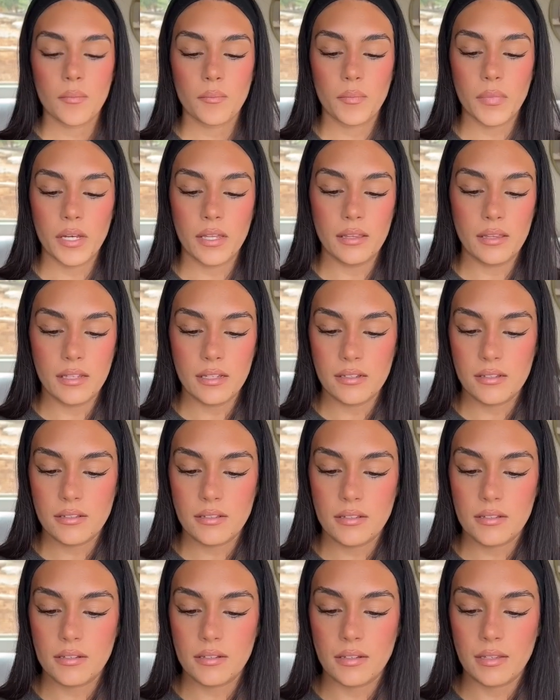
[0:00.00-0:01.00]
But
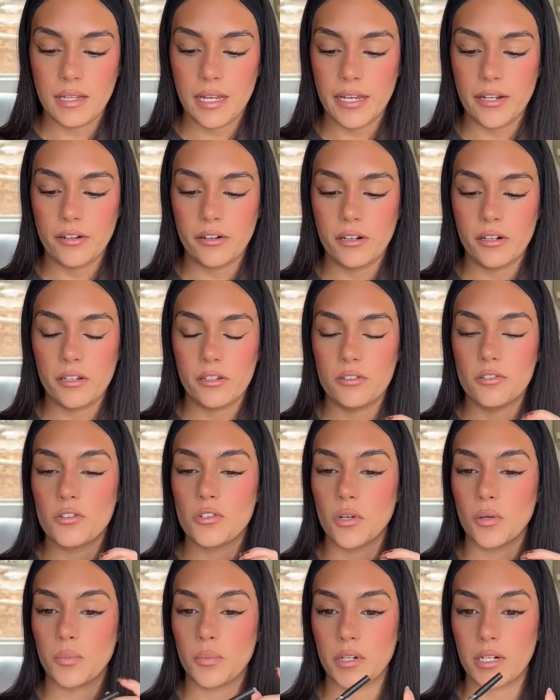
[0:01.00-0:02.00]
this liner is
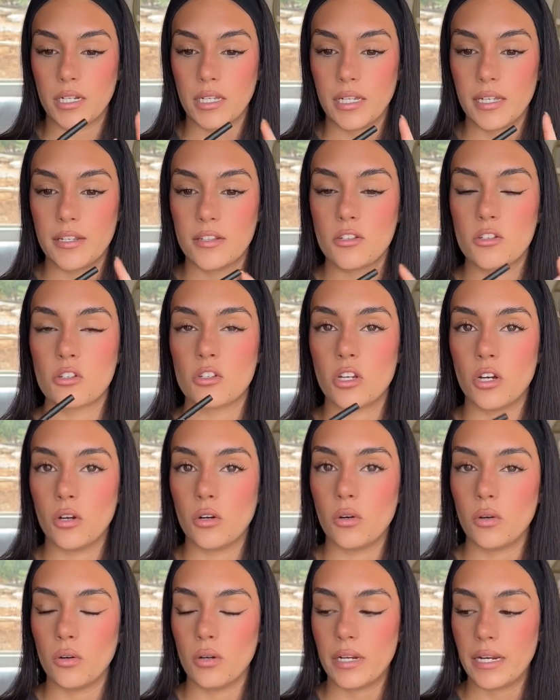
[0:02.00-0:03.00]
so pretty. It's
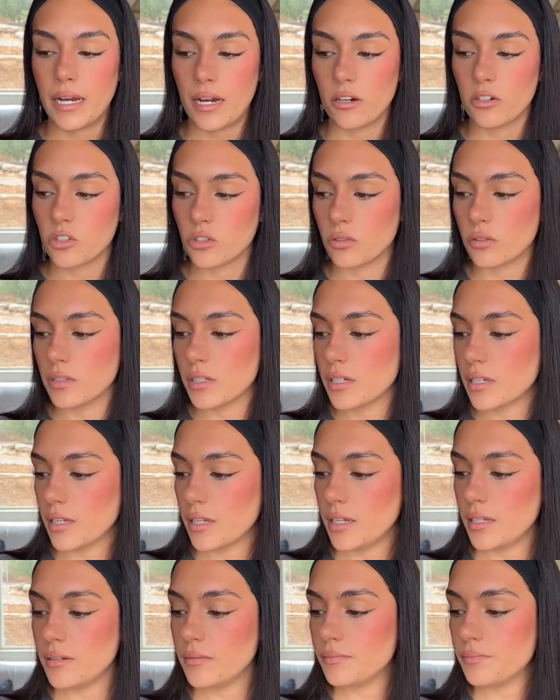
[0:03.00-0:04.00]
so natural looking.